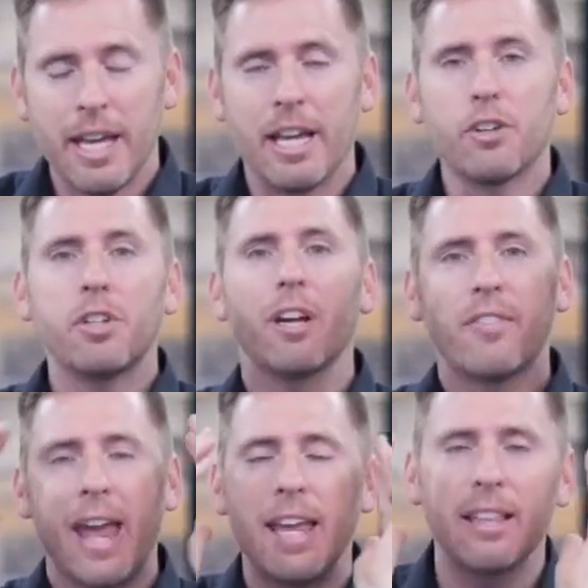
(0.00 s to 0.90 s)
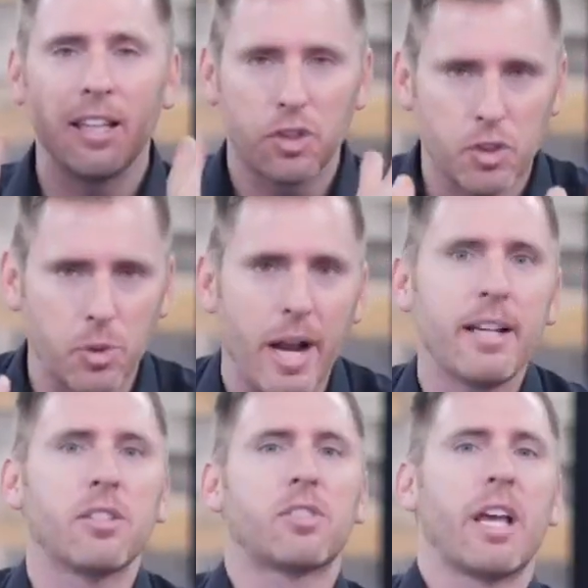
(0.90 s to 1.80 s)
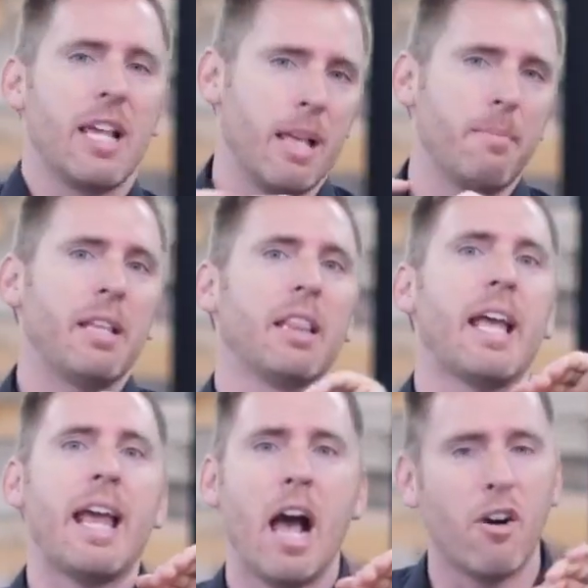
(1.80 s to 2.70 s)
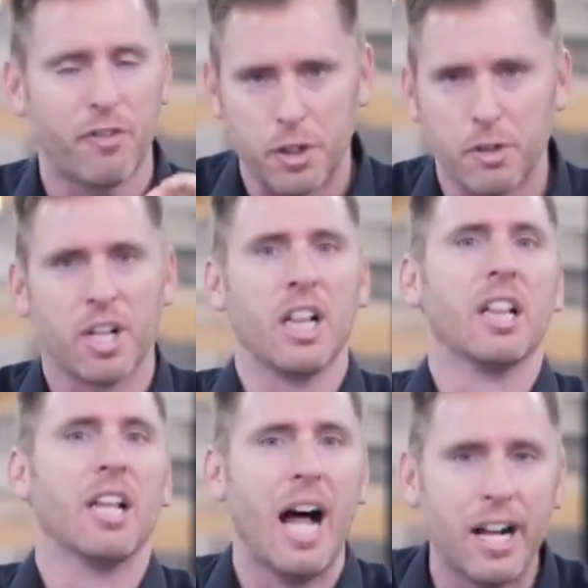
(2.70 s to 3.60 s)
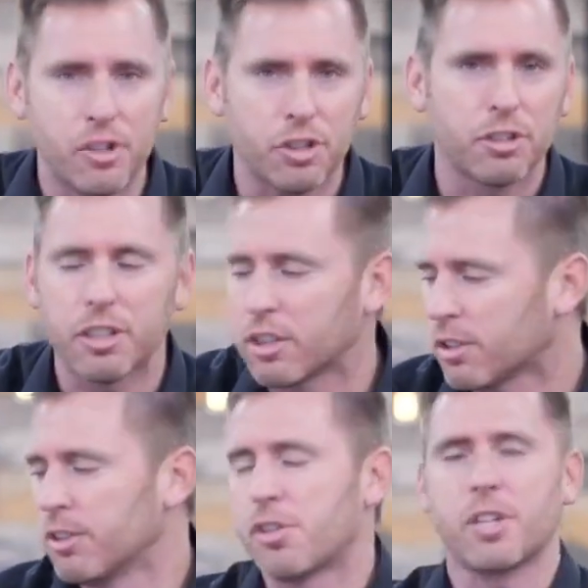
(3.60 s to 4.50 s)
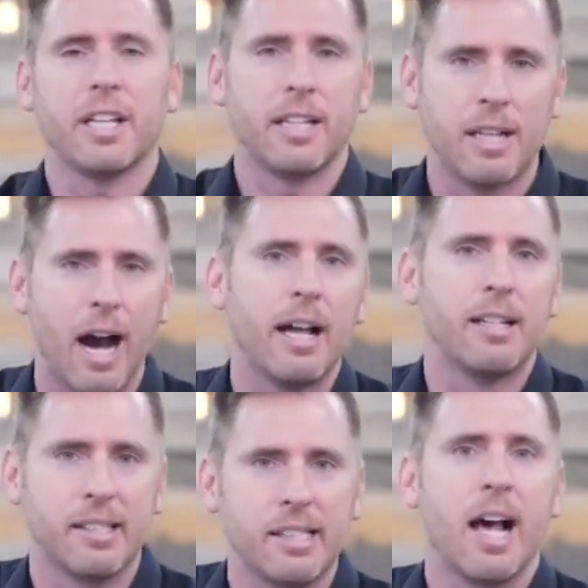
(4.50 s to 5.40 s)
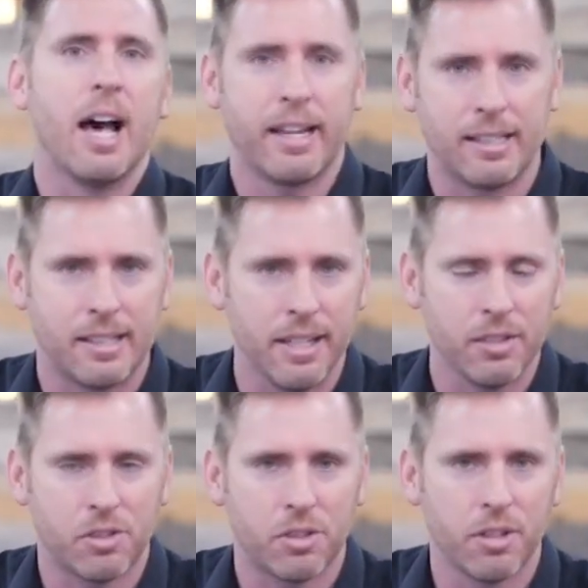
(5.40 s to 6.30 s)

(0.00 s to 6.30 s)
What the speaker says: Here you have atheists trying to say, let me lay out for you the logical conclusion that God does not exist.